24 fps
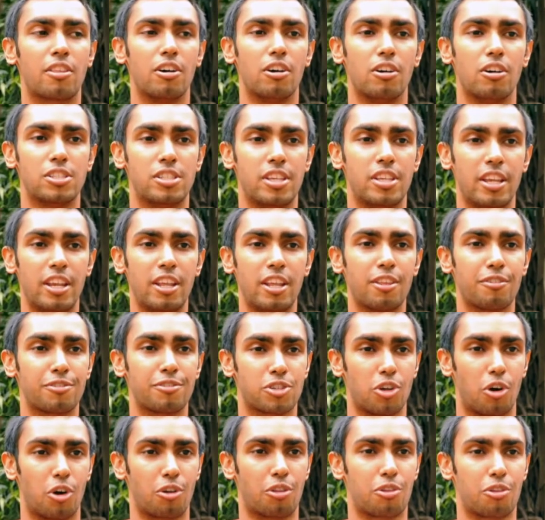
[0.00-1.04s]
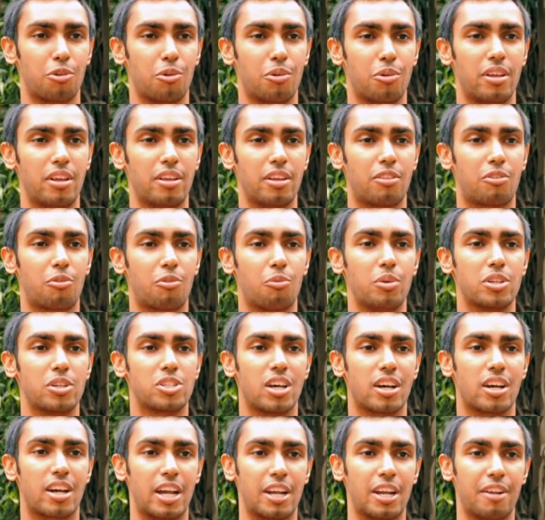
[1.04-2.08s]
a series of short stories
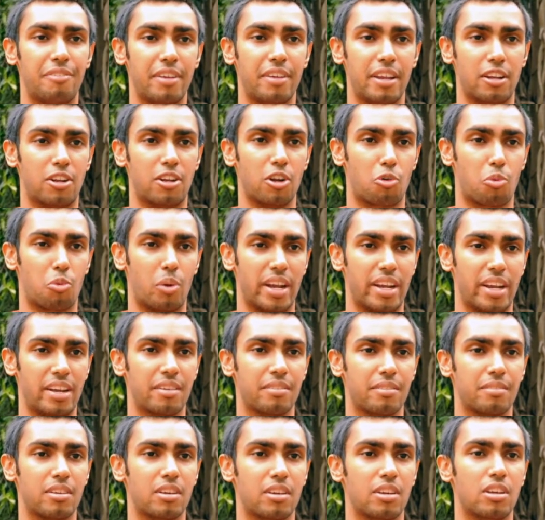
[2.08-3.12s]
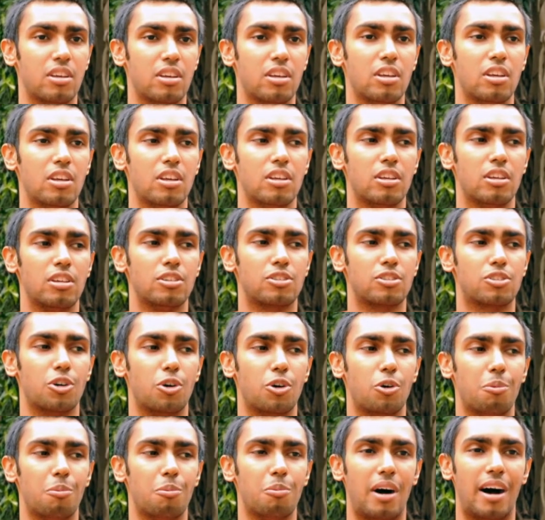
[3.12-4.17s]
which are kind of intertwined.
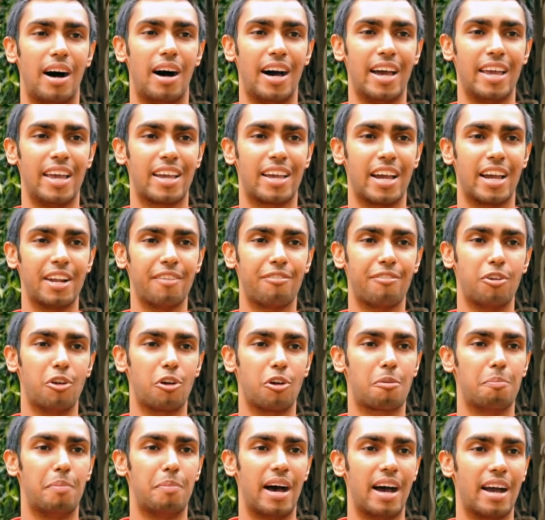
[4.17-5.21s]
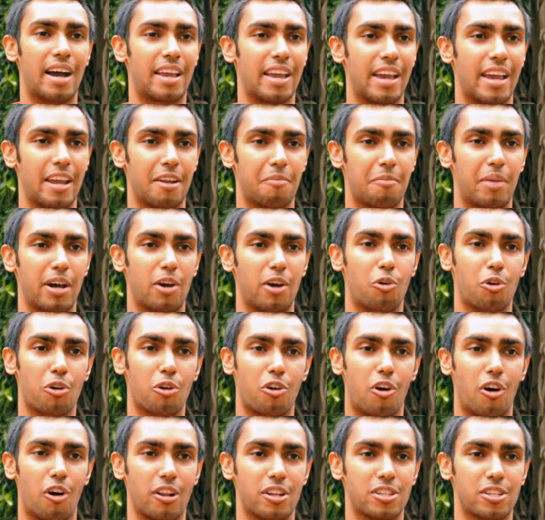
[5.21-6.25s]
So I kind of looked back at my own
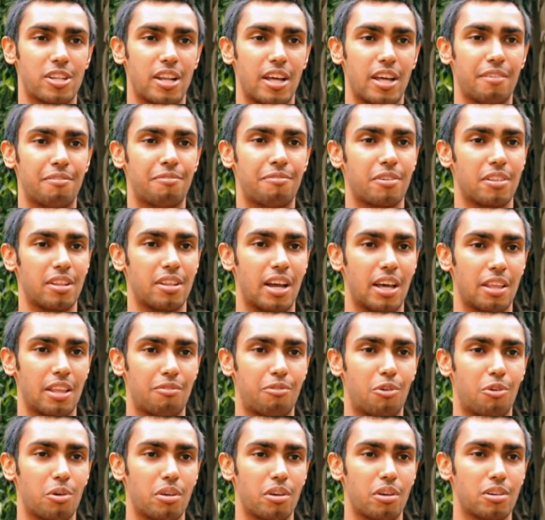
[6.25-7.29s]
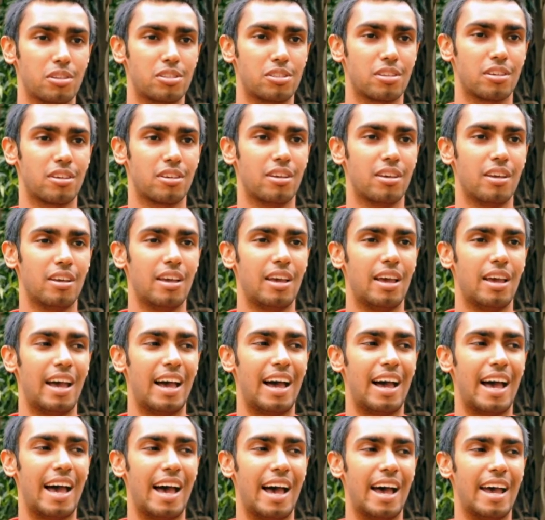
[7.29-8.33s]
college life for the last four years
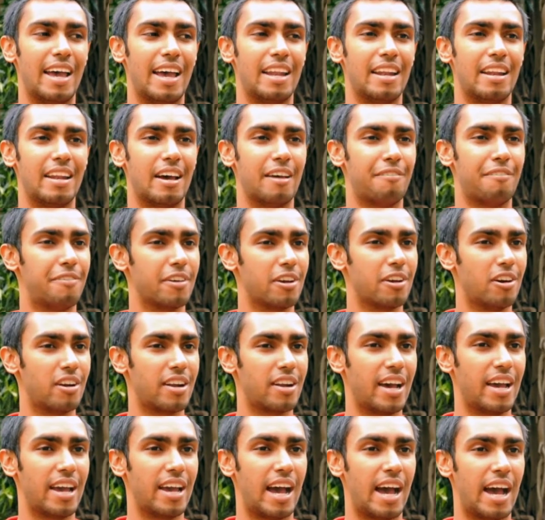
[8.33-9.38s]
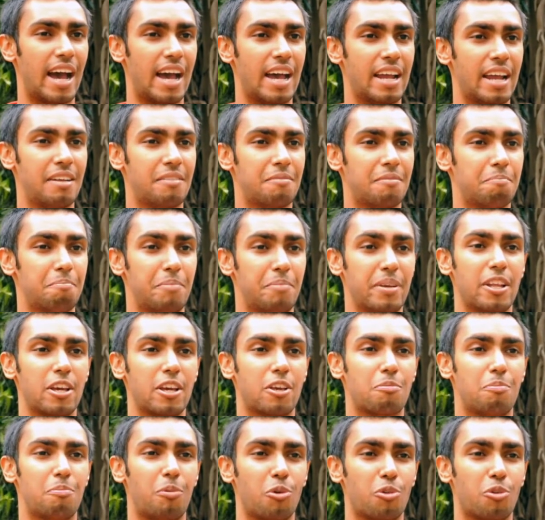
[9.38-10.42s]
and I figured I had been
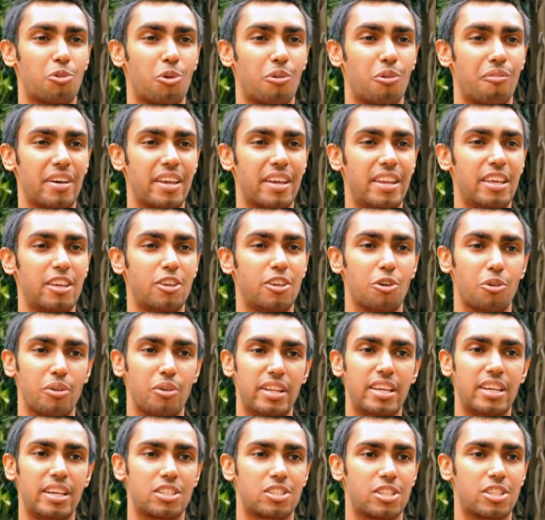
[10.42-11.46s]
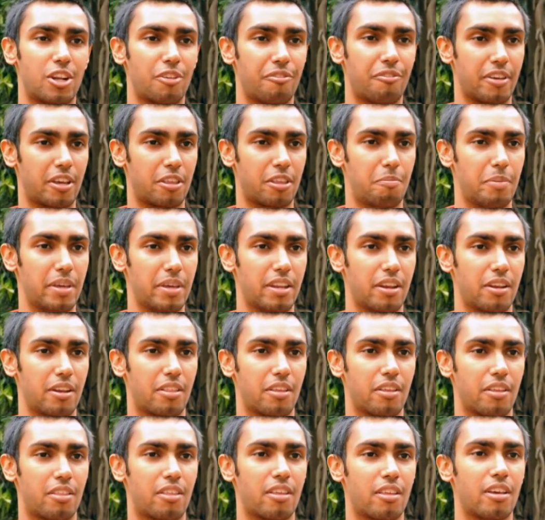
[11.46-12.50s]
exposed to a very unique set of
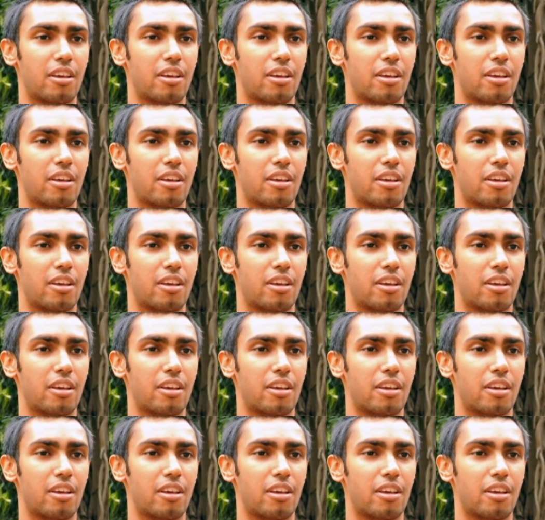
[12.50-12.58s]
experiences.